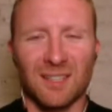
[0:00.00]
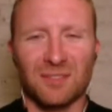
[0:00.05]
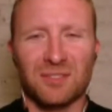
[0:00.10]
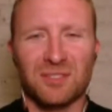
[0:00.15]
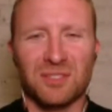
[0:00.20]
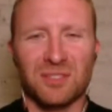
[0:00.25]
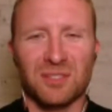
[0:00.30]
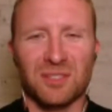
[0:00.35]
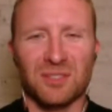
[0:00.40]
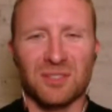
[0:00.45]

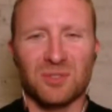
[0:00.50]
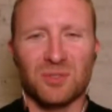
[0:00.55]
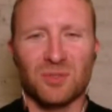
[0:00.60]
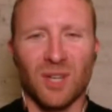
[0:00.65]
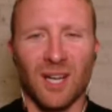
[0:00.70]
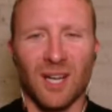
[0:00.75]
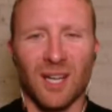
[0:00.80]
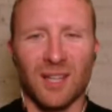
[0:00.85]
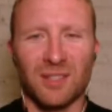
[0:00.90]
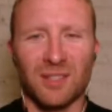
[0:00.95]
stuff
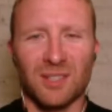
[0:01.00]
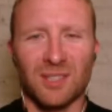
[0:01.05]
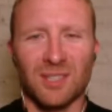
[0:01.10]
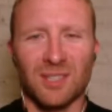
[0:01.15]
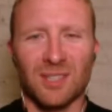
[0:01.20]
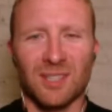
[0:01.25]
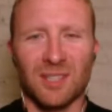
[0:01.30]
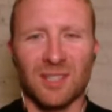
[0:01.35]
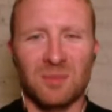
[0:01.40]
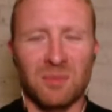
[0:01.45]
to his
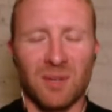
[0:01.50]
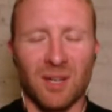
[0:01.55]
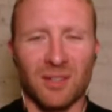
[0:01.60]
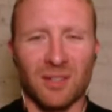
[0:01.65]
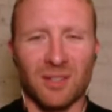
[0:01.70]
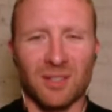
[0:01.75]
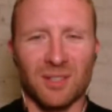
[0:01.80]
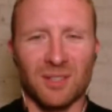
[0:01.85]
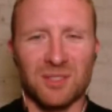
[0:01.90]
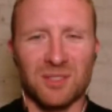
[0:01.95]
father
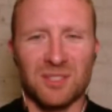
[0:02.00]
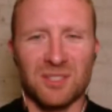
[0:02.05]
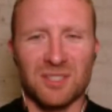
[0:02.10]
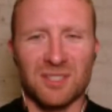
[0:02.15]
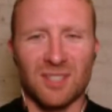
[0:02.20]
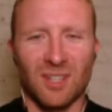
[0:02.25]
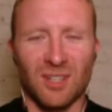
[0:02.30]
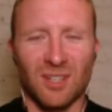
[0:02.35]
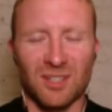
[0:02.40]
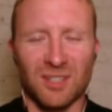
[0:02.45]
and
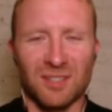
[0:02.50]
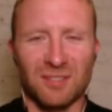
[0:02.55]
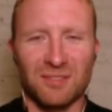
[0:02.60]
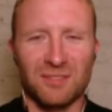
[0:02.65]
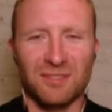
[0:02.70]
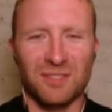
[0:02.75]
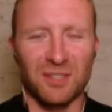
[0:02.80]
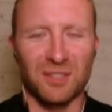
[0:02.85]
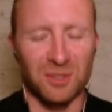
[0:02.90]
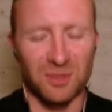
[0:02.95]
mother, just
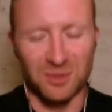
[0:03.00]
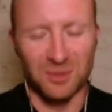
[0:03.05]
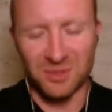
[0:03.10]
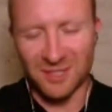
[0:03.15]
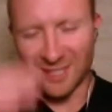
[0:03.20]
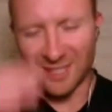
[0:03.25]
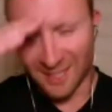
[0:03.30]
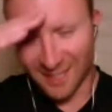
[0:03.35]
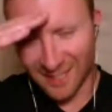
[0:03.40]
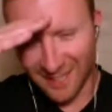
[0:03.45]
all
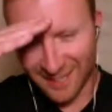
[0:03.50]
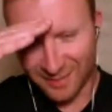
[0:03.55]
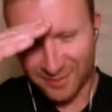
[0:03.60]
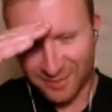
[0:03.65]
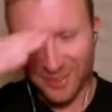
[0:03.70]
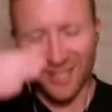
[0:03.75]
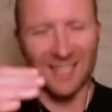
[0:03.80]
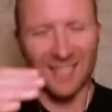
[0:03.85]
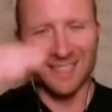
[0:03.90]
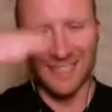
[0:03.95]
confused and a
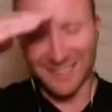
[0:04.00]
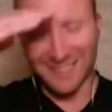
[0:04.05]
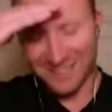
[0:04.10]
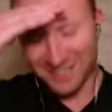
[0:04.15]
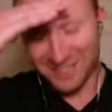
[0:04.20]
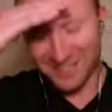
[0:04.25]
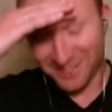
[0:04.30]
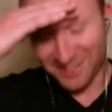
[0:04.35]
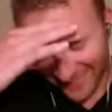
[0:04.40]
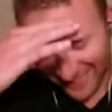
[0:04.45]
lot of
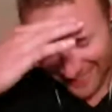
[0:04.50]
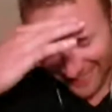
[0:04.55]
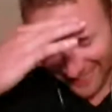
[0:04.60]
hand on your